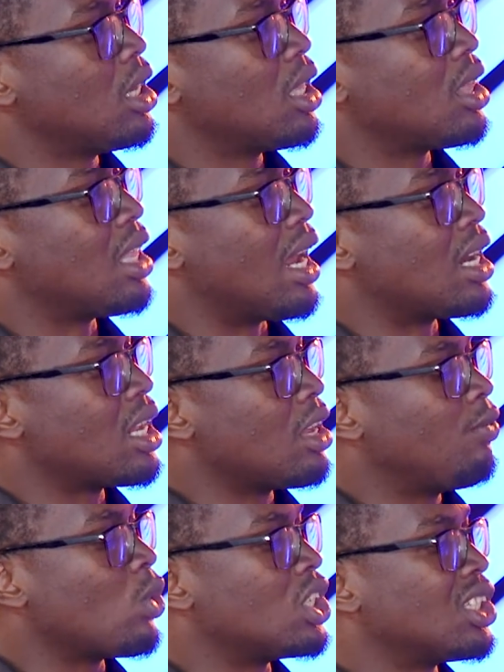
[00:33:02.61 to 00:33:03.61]
than if
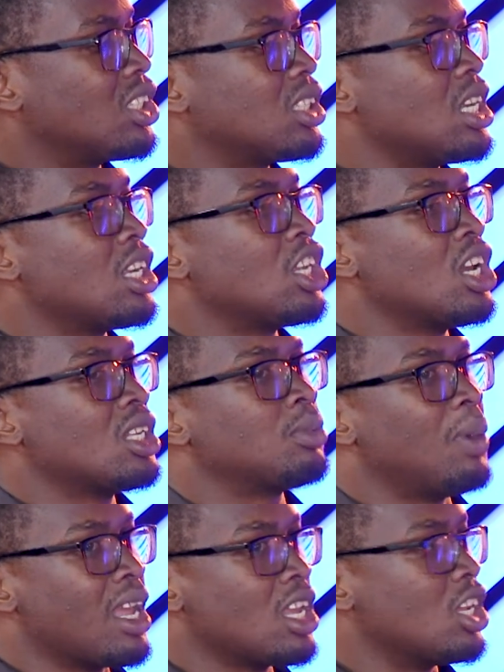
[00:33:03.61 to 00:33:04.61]
we just engage
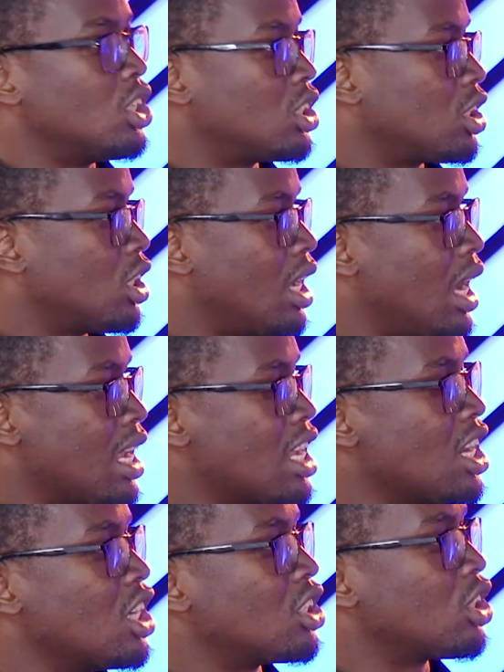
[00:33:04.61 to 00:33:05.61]
by it in
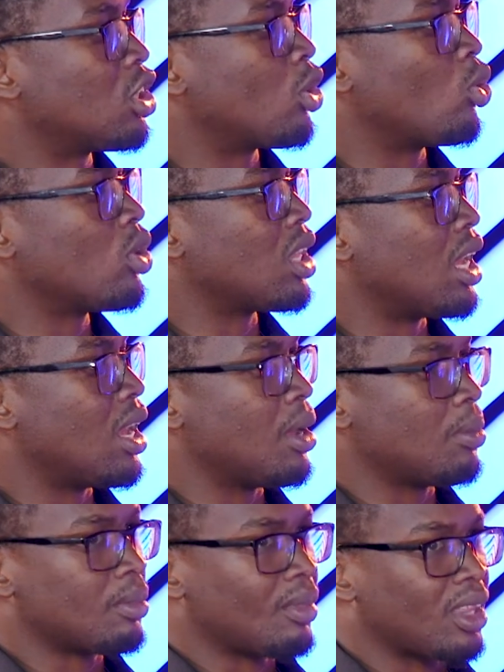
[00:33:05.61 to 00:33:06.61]
it through the
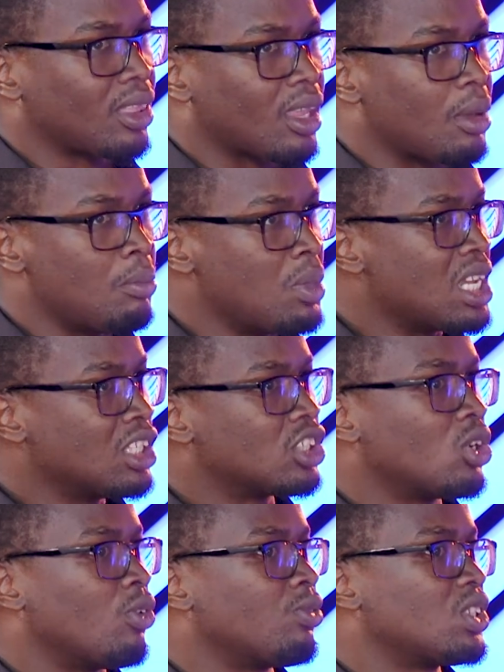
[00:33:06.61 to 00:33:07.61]
means
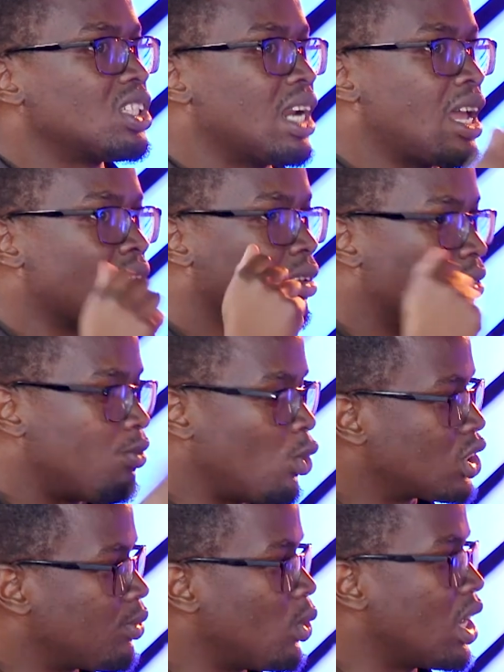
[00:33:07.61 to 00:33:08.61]
of trying
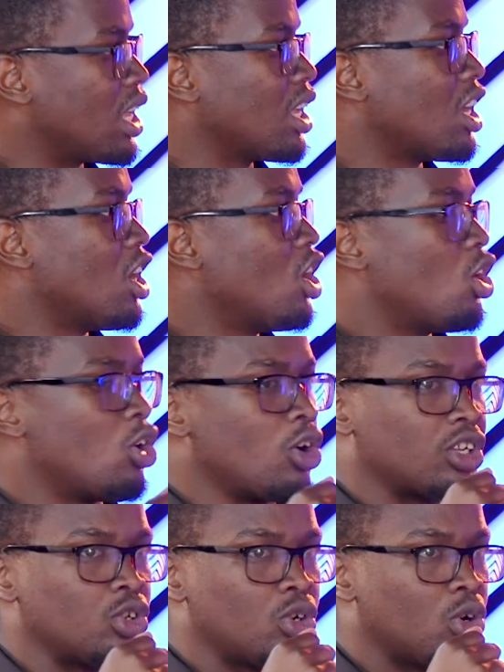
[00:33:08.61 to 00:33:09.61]
forcefully or,
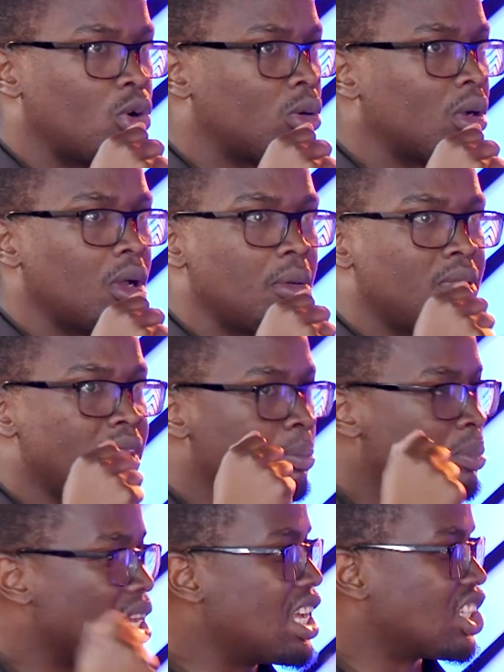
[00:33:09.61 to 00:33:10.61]
you know, the
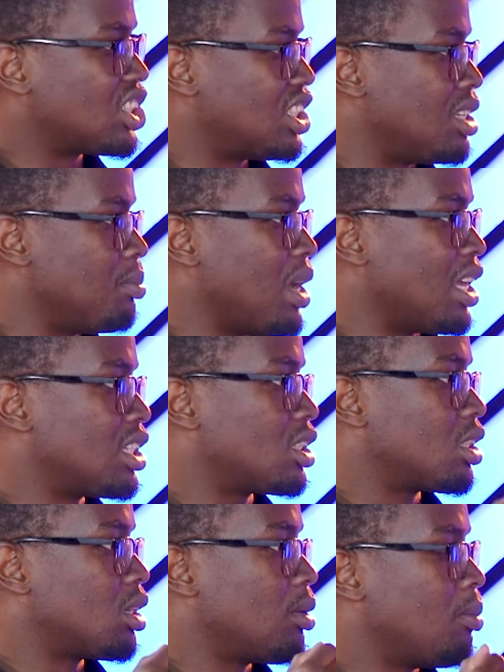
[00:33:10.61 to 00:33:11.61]
biggest debate,
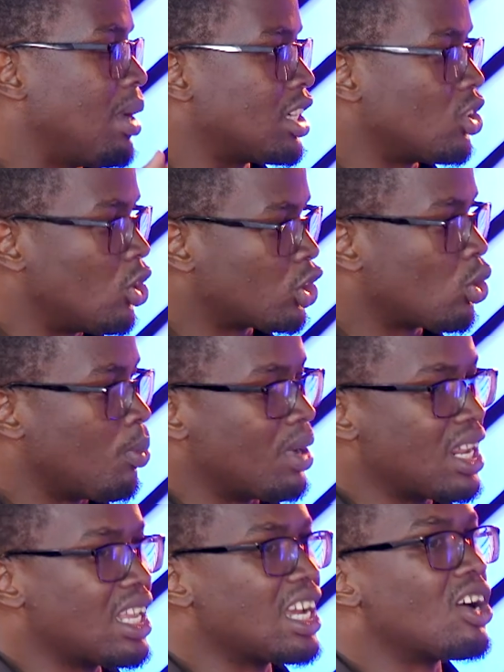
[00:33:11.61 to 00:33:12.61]
but also
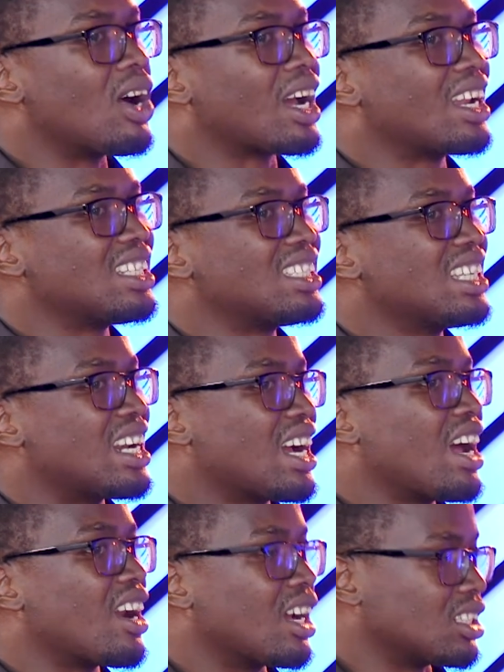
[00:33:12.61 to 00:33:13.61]
bringing our Christian
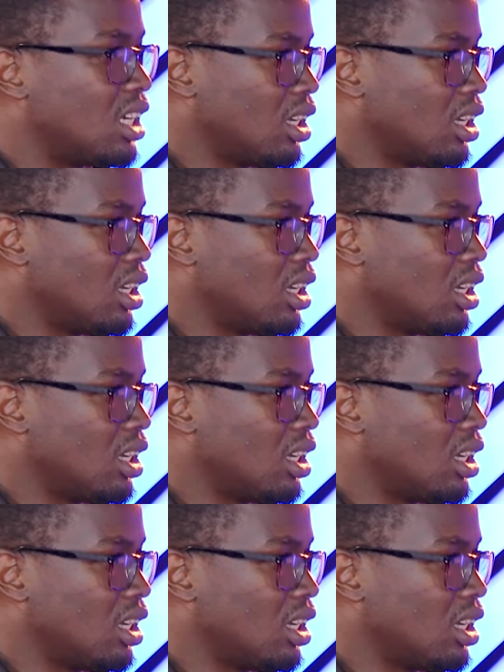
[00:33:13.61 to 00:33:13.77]
character